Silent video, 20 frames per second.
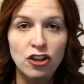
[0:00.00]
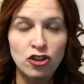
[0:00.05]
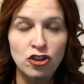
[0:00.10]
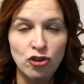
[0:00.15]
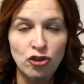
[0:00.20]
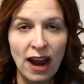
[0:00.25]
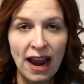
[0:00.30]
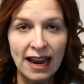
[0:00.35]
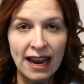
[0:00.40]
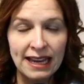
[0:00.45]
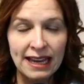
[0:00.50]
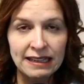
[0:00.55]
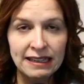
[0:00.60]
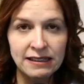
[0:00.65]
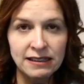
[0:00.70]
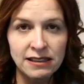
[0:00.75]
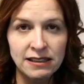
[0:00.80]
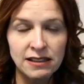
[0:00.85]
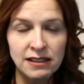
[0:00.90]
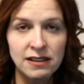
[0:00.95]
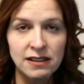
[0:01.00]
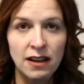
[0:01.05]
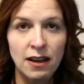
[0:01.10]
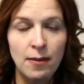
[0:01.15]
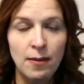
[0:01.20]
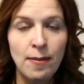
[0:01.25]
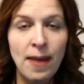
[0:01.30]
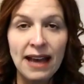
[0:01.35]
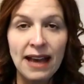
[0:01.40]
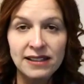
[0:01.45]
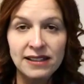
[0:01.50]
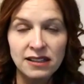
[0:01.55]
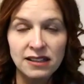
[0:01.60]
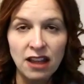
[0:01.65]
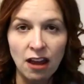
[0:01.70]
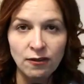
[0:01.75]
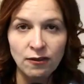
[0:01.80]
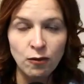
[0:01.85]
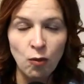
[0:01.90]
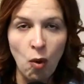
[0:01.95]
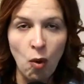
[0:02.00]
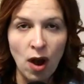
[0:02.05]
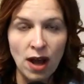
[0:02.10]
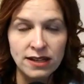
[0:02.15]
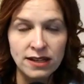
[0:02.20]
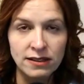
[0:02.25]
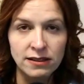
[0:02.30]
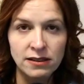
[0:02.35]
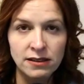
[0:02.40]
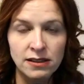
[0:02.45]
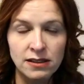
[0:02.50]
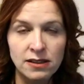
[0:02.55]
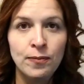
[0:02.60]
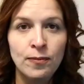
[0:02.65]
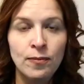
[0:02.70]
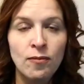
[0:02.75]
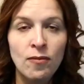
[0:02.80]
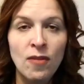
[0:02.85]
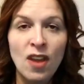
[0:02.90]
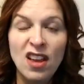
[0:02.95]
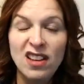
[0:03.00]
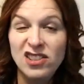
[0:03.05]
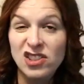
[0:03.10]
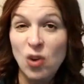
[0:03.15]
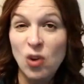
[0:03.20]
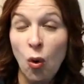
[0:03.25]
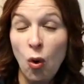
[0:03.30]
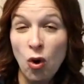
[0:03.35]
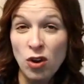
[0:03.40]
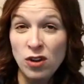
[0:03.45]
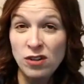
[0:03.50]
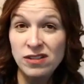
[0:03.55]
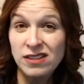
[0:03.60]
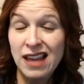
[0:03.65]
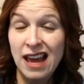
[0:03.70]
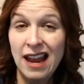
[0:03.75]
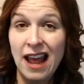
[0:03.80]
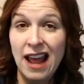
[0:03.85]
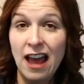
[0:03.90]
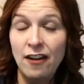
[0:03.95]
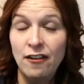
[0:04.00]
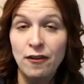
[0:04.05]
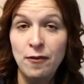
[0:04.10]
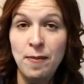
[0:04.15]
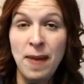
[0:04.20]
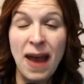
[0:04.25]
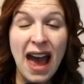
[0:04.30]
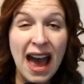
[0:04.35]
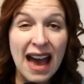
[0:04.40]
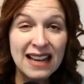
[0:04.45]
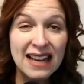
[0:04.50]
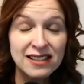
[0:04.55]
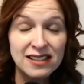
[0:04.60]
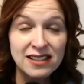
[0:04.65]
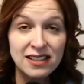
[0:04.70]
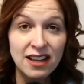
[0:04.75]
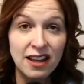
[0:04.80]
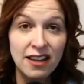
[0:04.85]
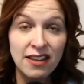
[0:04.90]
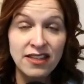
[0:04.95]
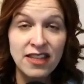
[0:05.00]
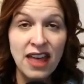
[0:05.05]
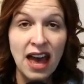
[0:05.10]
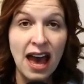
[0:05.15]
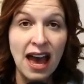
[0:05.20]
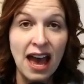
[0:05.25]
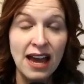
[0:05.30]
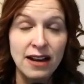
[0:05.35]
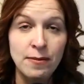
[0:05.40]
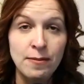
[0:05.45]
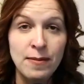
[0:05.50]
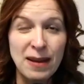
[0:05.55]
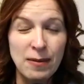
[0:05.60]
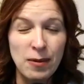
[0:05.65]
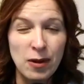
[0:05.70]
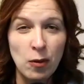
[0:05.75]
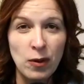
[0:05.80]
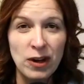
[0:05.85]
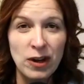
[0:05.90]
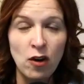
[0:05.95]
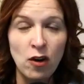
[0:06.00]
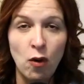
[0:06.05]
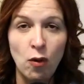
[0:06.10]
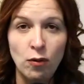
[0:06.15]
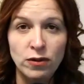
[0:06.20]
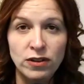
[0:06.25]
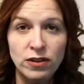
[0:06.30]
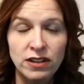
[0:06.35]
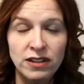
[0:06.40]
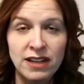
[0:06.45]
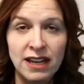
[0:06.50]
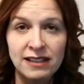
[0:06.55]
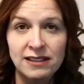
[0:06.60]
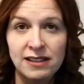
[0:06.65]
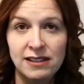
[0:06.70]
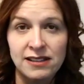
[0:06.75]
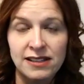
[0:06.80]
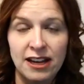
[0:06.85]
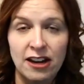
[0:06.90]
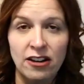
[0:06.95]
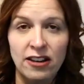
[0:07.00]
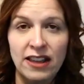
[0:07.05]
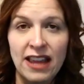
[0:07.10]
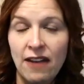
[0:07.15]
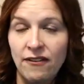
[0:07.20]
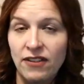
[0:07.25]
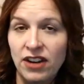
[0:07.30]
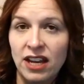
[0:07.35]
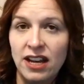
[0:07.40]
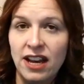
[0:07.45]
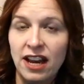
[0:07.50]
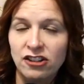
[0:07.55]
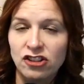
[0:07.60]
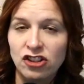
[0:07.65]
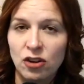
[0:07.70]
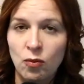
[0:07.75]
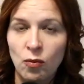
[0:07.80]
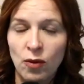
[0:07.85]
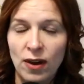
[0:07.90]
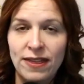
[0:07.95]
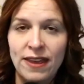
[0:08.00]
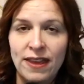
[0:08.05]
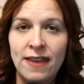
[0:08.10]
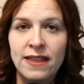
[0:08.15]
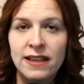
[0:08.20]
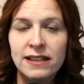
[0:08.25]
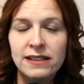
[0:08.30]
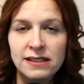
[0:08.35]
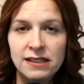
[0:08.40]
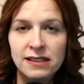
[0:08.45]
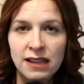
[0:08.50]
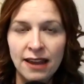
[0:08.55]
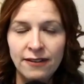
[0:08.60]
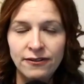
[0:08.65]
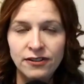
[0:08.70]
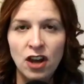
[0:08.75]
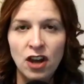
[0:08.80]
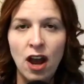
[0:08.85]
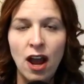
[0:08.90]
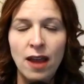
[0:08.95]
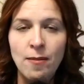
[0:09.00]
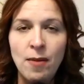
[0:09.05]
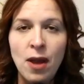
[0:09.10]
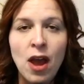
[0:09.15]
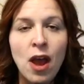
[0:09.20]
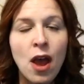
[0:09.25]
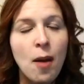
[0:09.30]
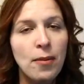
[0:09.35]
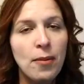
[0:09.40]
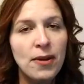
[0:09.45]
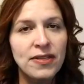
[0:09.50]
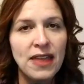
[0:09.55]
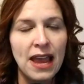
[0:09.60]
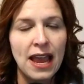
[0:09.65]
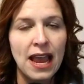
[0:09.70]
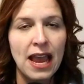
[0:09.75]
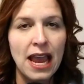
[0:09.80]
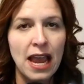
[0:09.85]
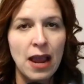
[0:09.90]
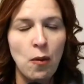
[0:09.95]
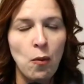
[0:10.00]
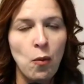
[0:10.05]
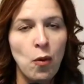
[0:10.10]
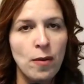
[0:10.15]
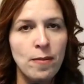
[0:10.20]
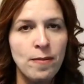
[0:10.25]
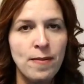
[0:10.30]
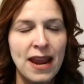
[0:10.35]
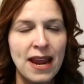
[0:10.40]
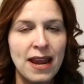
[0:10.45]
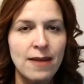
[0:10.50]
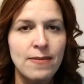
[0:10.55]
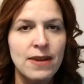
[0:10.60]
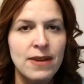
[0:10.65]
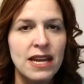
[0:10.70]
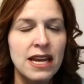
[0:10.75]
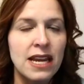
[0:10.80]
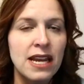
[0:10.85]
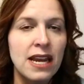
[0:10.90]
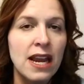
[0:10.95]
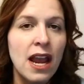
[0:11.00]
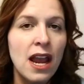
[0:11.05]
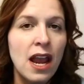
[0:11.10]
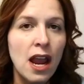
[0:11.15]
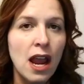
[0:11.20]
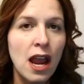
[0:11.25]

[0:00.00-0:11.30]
dragons, past loved ones, souls that have passed that maybe we don't necessarily have a connection with in this lifetime, but they were maybe